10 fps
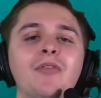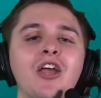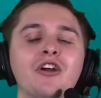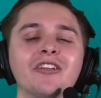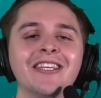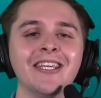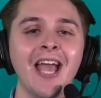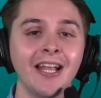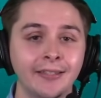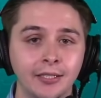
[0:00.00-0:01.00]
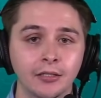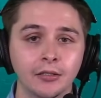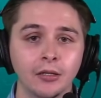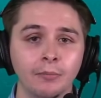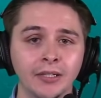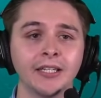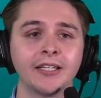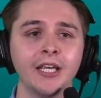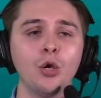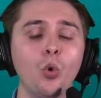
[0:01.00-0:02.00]
there yet, but the
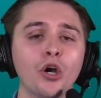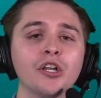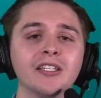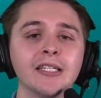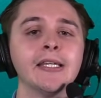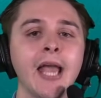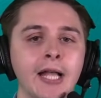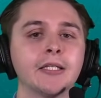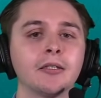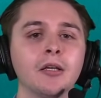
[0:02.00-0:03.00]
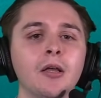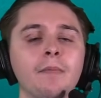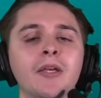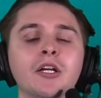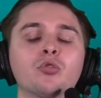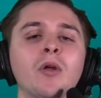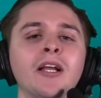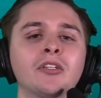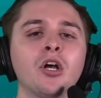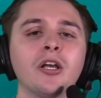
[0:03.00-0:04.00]
key word is yet. Because what
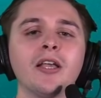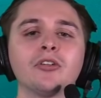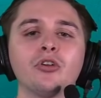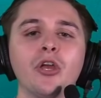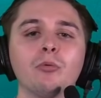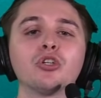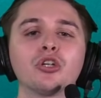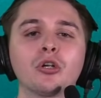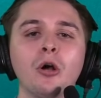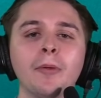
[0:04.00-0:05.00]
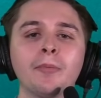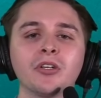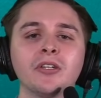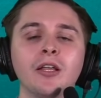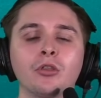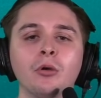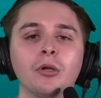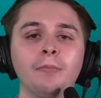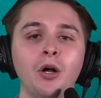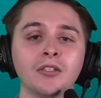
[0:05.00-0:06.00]
I saw yesterday was Jacoby Brissett
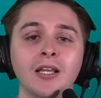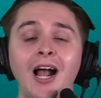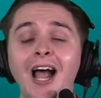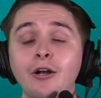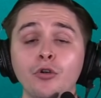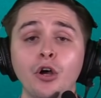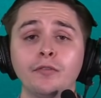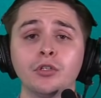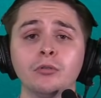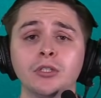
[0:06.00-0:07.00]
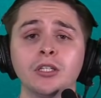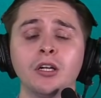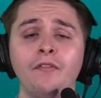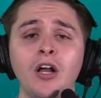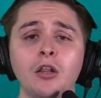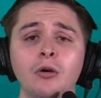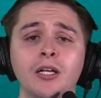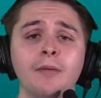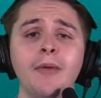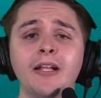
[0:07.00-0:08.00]
throwing balls that I don't know if Tua Tagovailoa
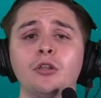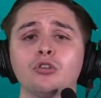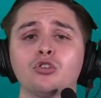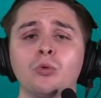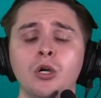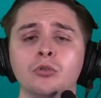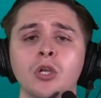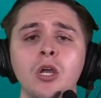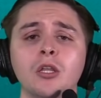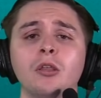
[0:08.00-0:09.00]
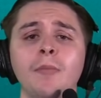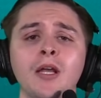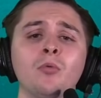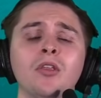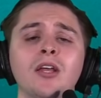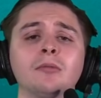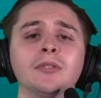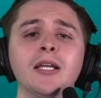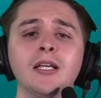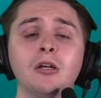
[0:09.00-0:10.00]
can make those throws. The main one that I'm
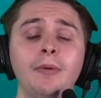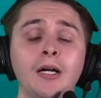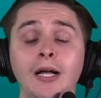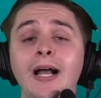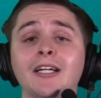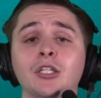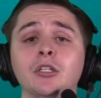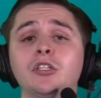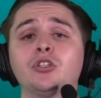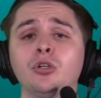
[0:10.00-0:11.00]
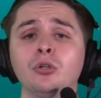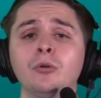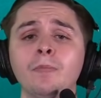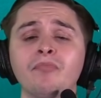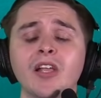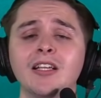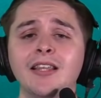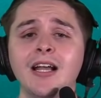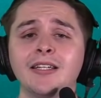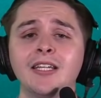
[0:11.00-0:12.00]
thinking about, actually two, is
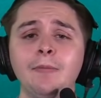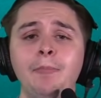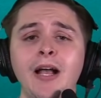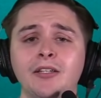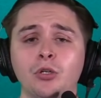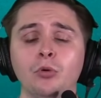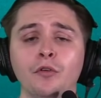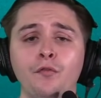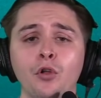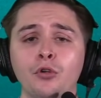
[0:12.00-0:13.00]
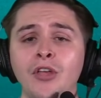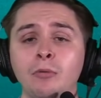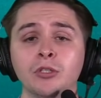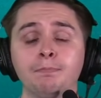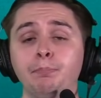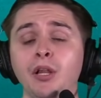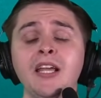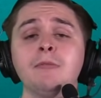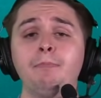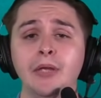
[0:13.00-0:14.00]
that deep pass to Will Fuller that was blatant